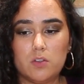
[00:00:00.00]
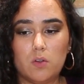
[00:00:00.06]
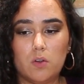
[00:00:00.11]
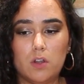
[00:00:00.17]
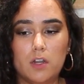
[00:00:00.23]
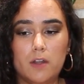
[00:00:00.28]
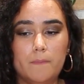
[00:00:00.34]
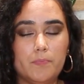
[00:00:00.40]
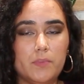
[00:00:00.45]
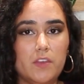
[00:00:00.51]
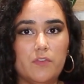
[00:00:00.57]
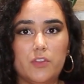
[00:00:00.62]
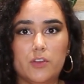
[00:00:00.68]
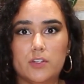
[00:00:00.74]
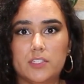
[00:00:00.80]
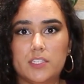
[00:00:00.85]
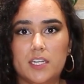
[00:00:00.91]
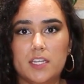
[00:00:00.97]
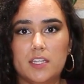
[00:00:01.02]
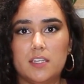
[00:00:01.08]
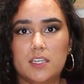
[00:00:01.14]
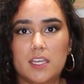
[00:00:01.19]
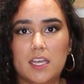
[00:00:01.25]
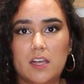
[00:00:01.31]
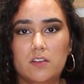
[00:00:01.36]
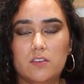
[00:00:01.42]
or if there's
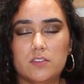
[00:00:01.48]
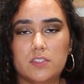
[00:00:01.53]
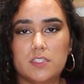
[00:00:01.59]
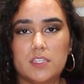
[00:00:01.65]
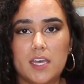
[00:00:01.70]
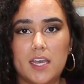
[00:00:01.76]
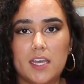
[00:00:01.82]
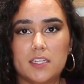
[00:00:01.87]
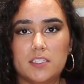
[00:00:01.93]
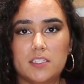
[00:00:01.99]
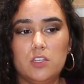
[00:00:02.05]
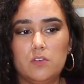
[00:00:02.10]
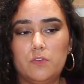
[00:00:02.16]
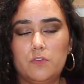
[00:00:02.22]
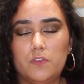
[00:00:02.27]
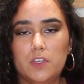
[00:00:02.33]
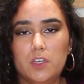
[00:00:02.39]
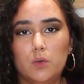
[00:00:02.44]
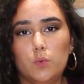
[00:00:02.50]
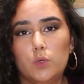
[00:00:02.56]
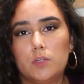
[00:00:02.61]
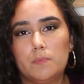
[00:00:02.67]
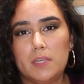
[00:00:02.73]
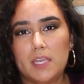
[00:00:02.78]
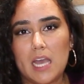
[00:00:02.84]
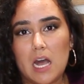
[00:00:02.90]
anything else that you feel
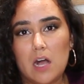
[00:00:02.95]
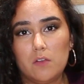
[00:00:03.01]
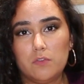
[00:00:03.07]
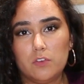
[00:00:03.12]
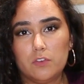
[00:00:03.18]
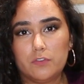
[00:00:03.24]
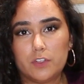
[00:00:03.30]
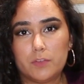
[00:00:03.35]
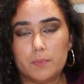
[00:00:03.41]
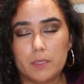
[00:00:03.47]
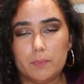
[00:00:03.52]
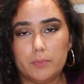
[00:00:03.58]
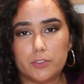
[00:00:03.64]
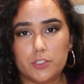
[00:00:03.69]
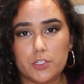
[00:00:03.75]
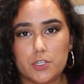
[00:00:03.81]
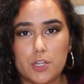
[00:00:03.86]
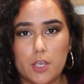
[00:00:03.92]
would be helpful for people to